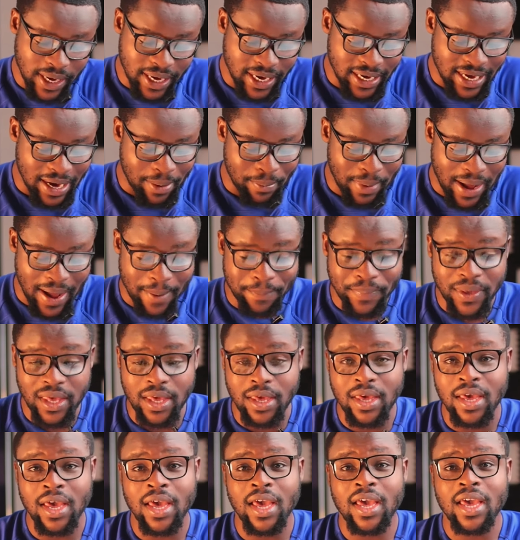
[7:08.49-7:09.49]
But then I'm
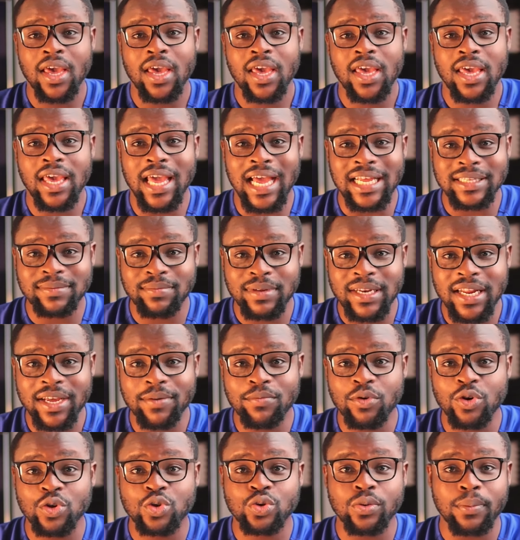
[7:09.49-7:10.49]
happy he has been
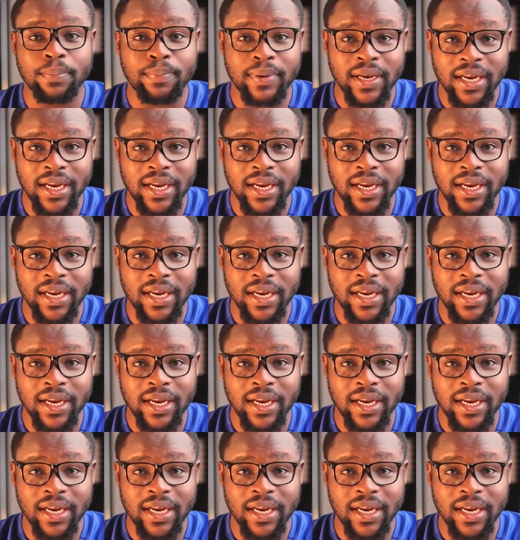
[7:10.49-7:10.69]
able to